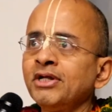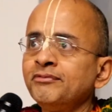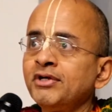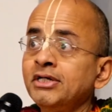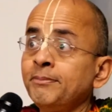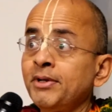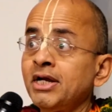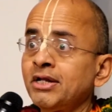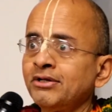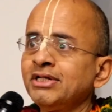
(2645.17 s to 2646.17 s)
that we are
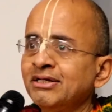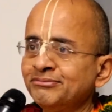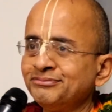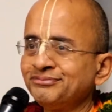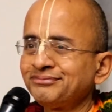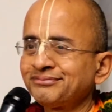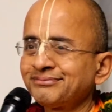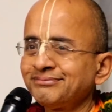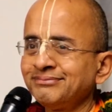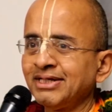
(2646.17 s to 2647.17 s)
dependent on Him.
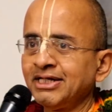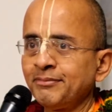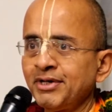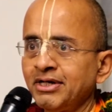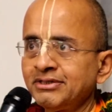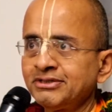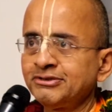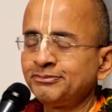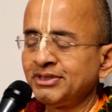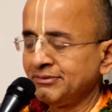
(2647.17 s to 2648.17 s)
We are dependent on the
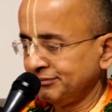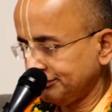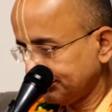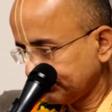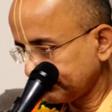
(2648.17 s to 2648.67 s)
Supreme.